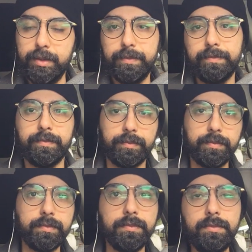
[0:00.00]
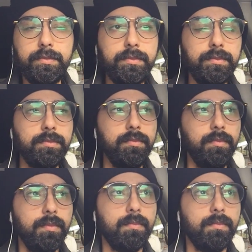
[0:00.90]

Nobody speaks.